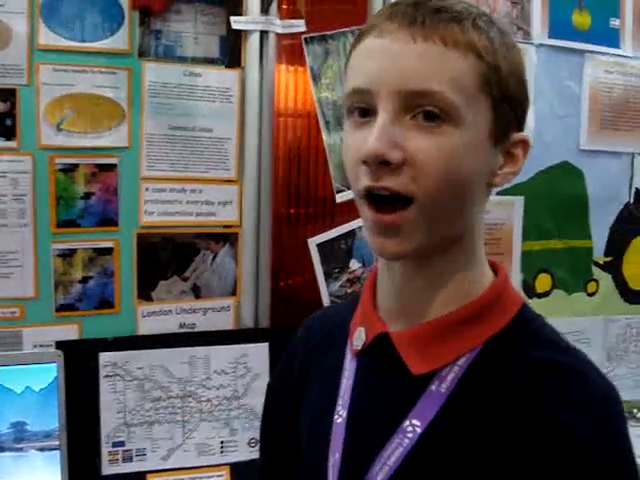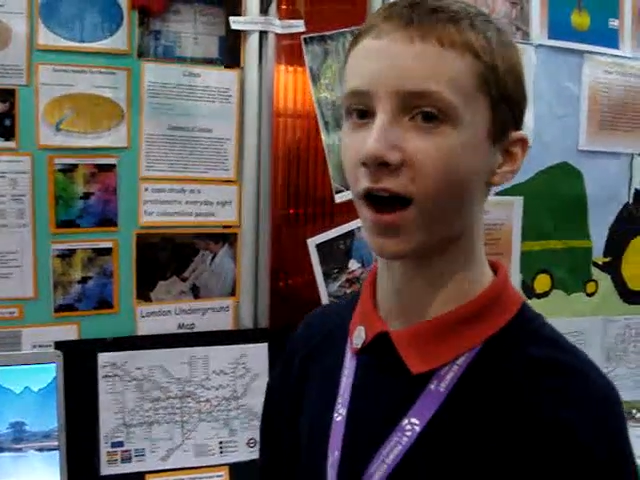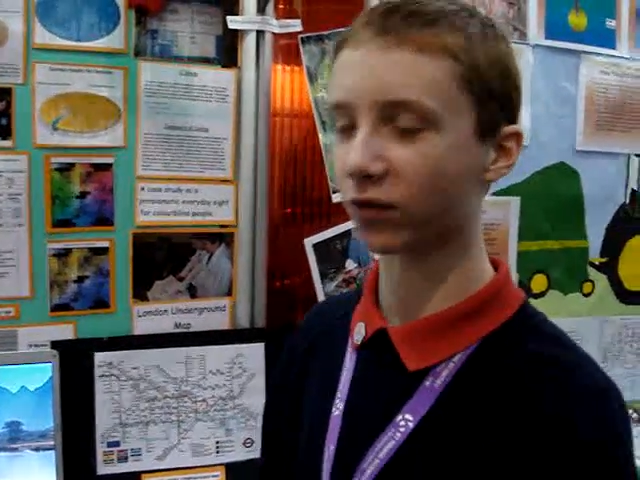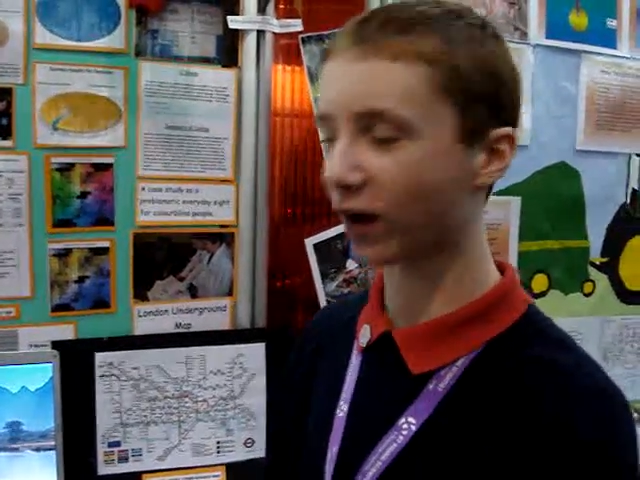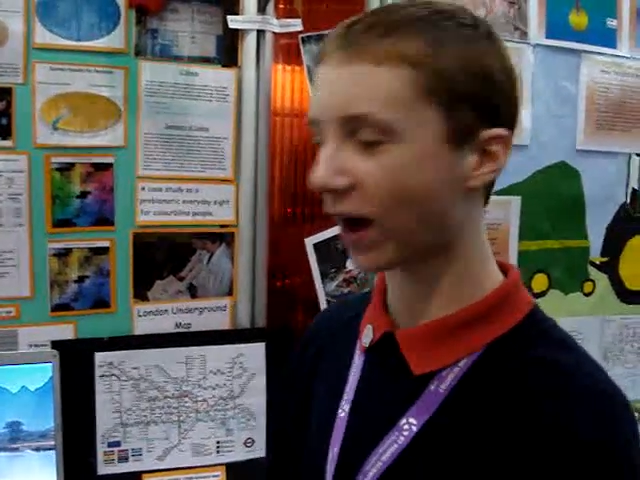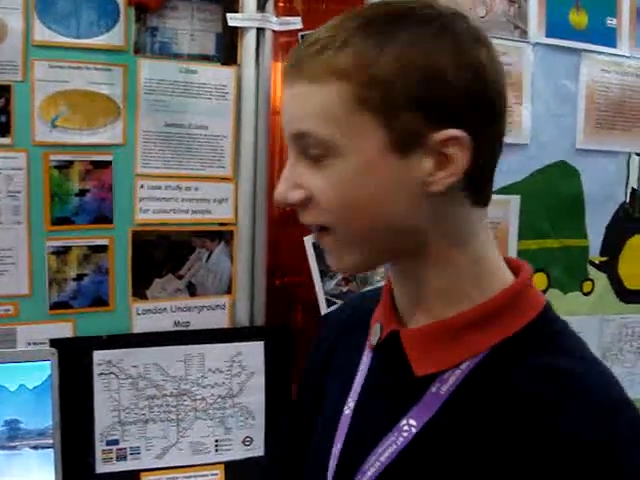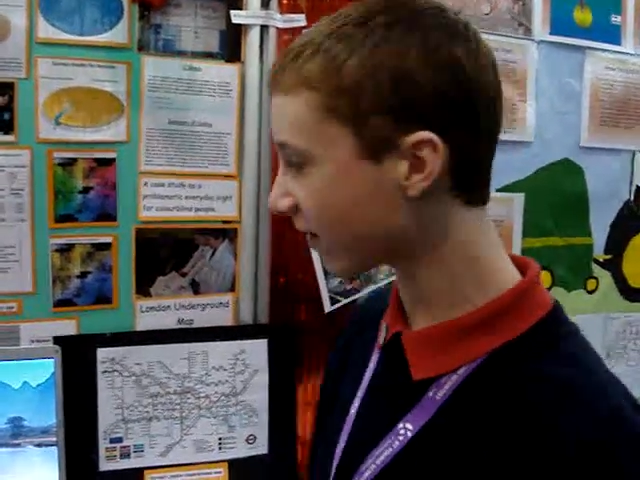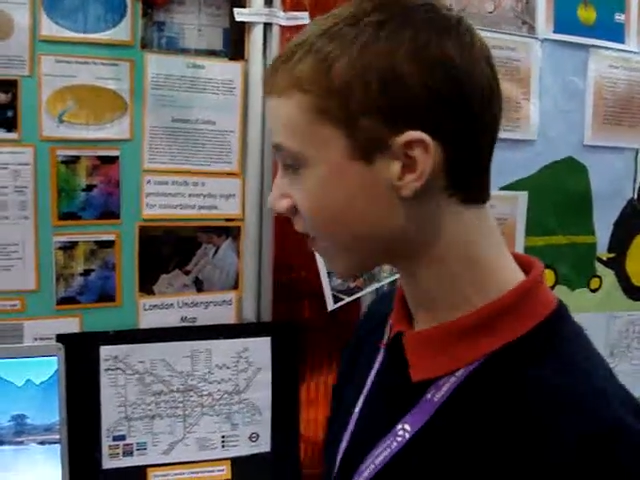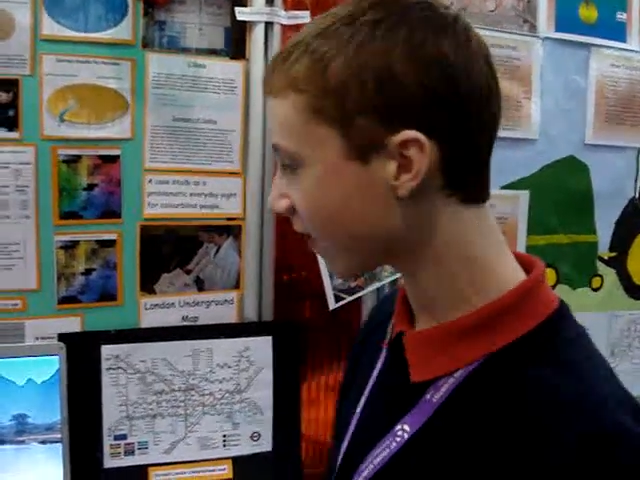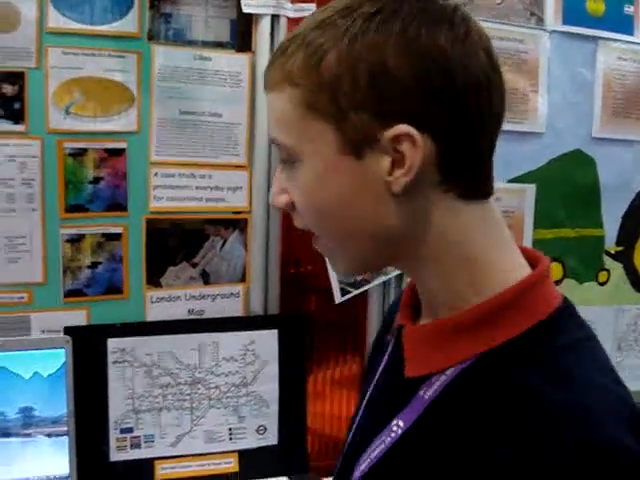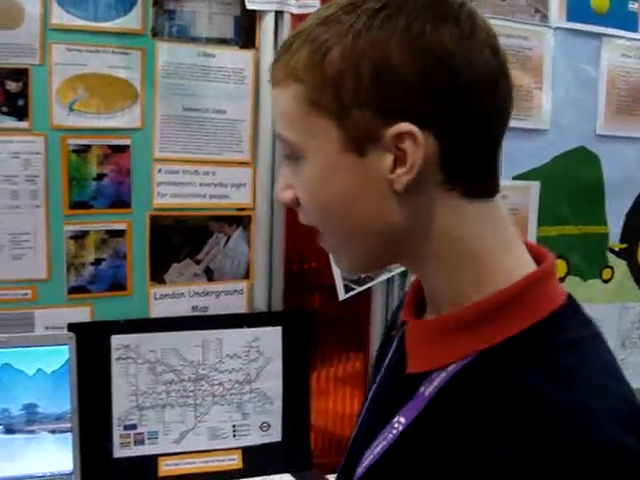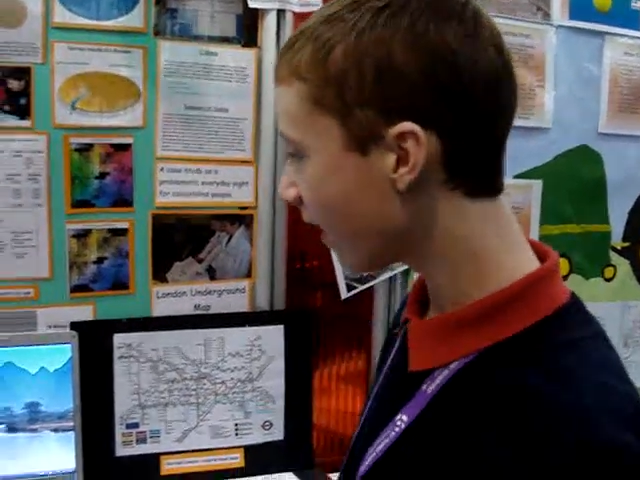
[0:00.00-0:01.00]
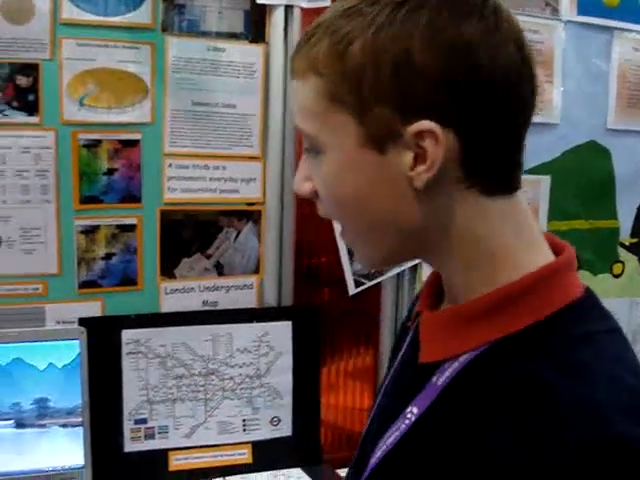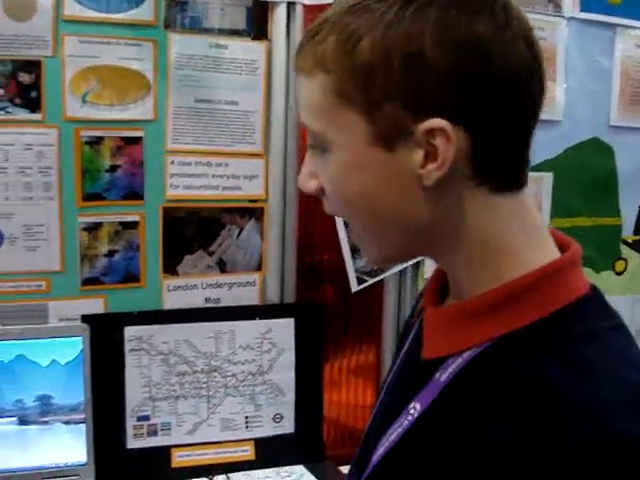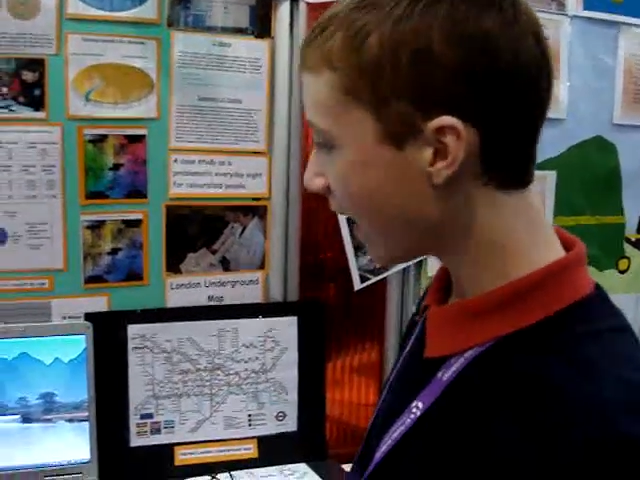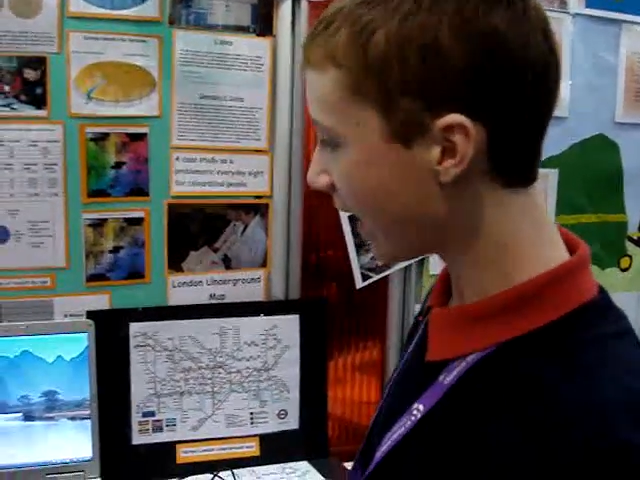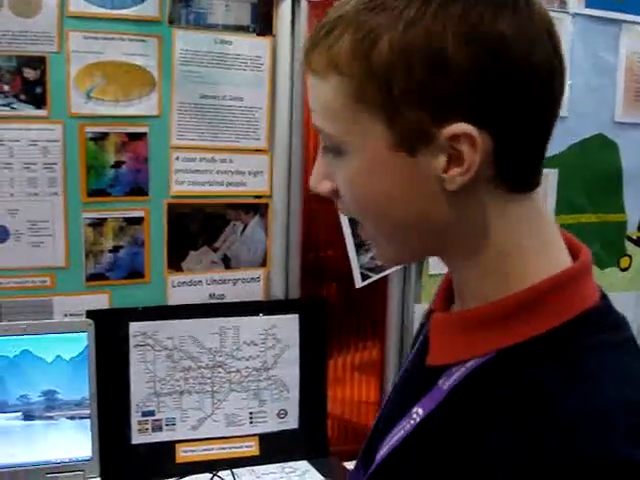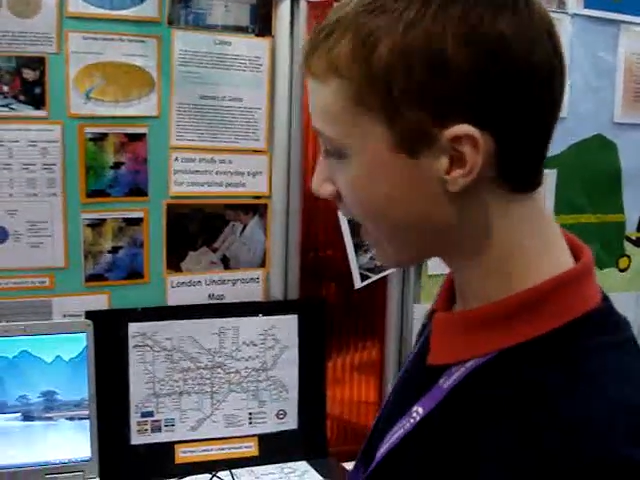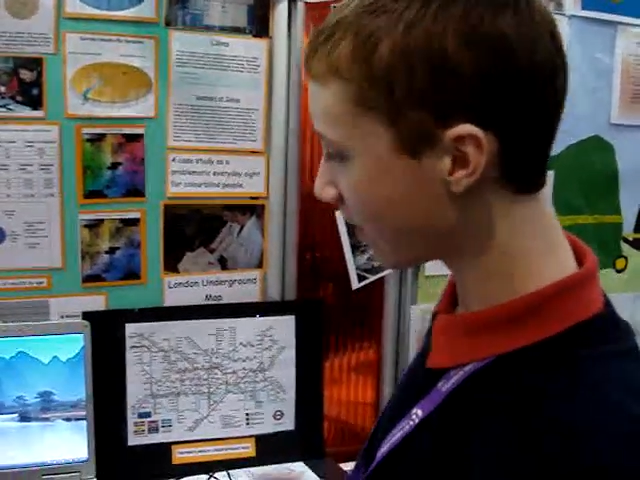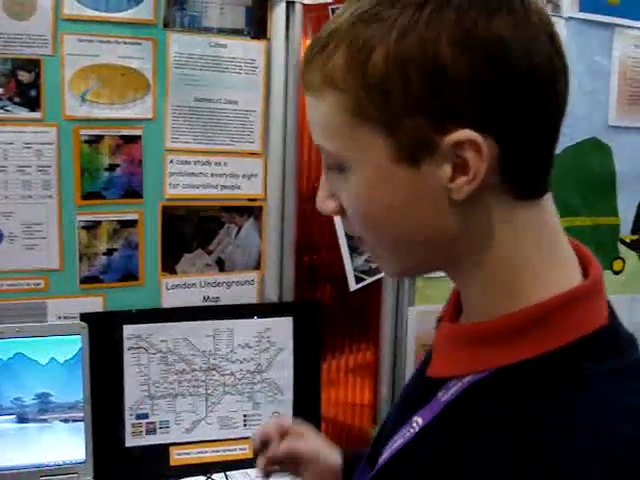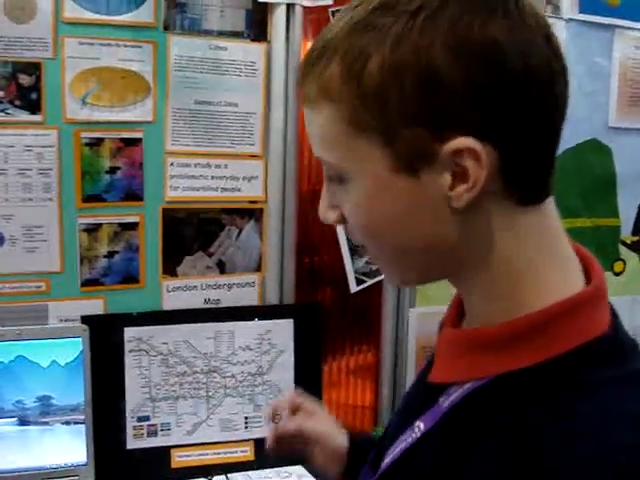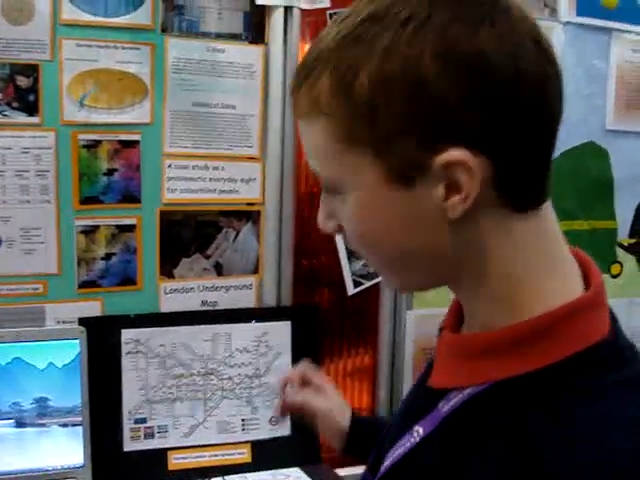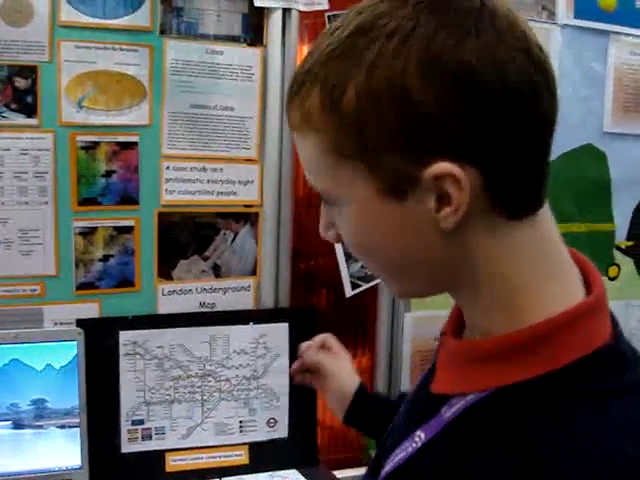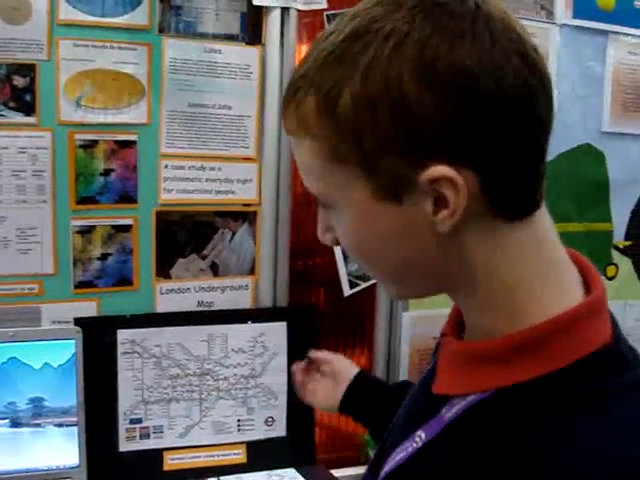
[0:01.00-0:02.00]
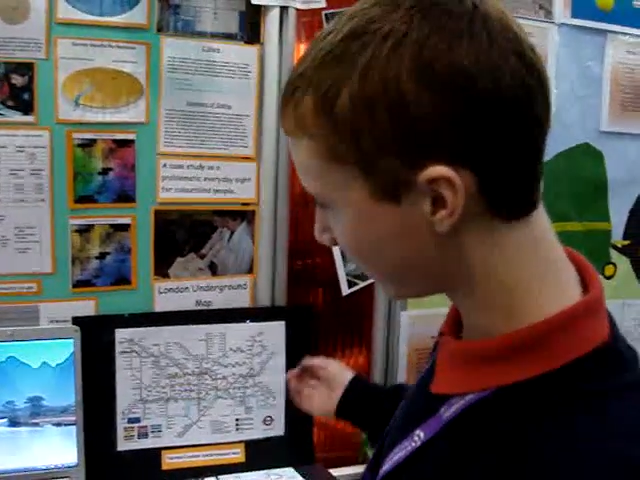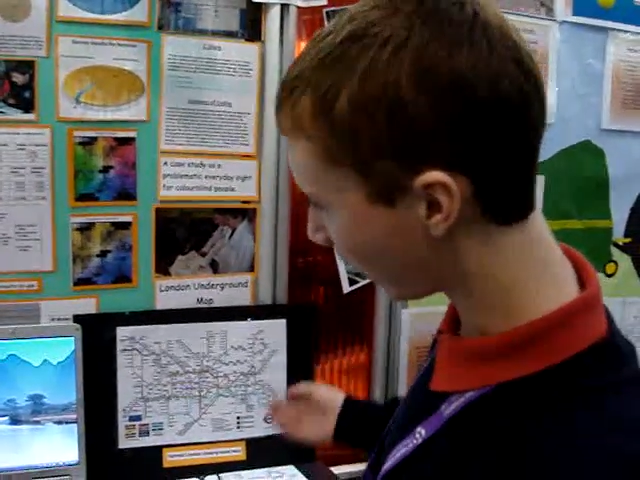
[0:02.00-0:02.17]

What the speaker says: contrast. We'll